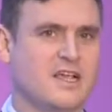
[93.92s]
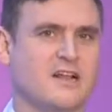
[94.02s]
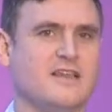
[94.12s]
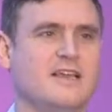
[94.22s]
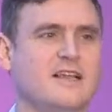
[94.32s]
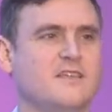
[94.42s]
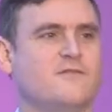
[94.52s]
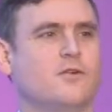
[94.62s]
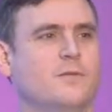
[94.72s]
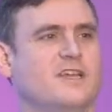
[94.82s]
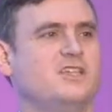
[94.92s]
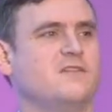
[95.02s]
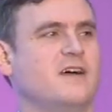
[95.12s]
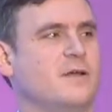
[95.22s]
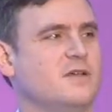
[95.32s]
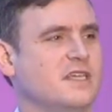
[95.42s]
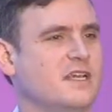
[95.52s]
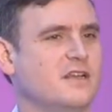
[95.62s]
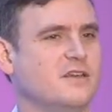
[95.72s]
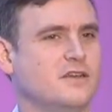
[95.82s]
Clearly, the formation of Highways
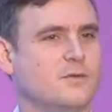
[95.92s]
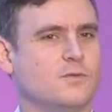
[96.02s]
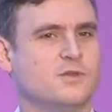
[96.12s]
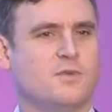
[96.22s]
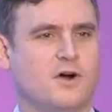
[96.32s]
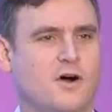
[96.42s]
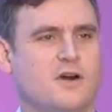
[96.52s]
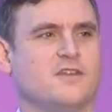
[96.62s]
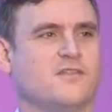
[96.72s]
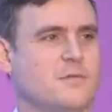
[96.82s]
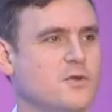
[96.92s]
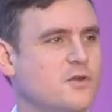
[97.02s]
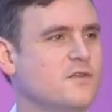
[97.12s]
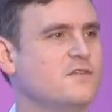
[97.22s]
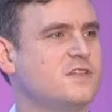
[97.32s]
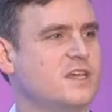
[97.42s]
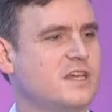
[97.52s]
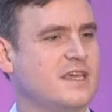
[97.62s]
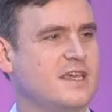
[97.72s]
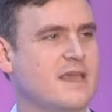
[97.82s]
England was part of a move
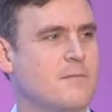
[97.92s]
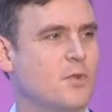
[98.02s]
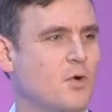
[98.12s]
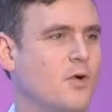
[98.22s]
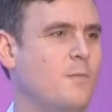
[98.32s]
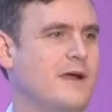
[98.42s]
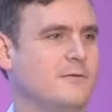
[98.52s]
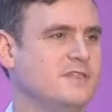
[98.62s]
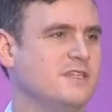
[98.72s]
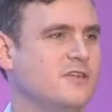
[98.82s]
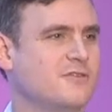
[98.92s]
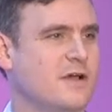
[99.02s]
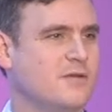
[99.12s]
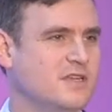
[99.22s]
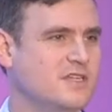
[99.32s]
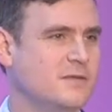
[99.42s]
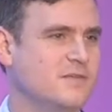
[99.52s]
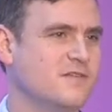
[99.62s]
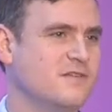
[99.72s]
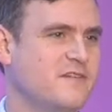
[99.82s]
to get more pounds in the ground in
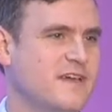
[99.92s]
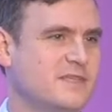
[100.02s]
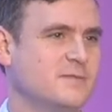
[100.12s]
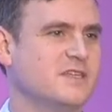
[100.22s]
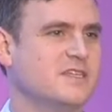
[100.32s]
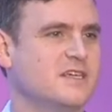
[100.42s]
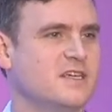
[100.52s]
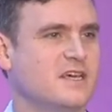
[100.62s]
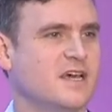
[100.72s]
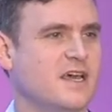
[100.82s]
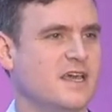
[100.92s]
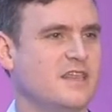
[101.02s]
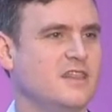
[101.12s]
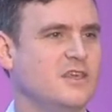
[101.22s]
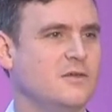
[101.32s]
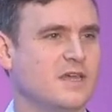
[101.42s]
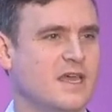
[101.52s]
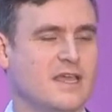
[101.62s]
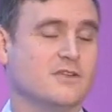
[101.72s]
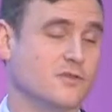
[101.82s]
terms of investment in the
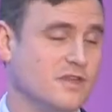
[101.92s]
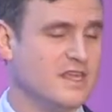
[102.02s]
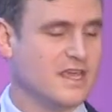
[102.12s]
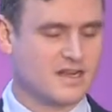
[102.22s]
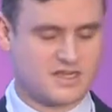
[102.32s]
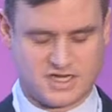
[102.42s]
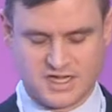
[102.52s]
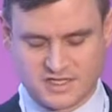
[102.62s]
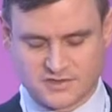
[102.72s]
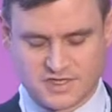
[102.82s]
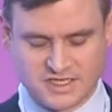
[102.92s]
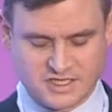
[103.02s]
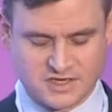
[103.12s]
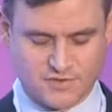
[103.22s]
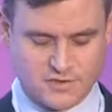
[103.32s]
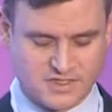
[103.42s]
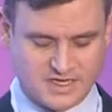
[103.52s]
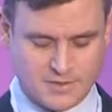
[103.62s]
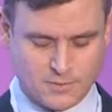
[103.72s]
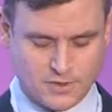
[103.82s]
UK or in the English strategic roads
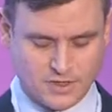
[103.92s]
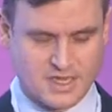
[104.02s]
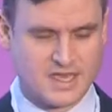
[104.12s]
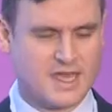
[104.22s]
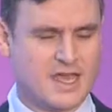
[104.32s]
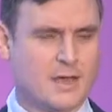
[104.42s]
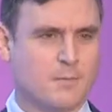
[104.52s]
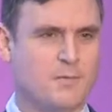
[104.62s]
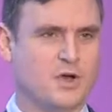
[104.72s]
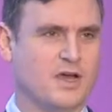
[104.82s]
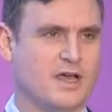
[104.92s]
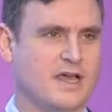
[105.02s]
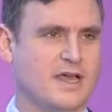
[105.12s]
network. But